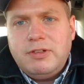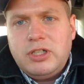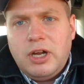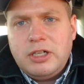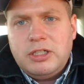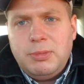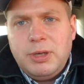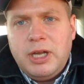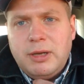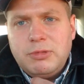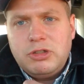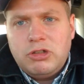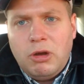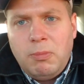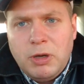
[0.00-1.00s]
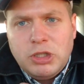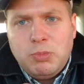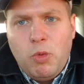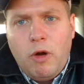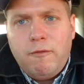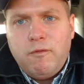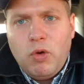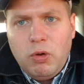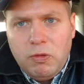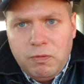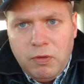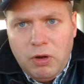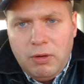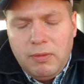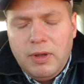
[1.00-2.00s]
starts to become so much more
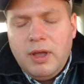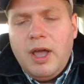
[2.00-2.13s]
fruitful.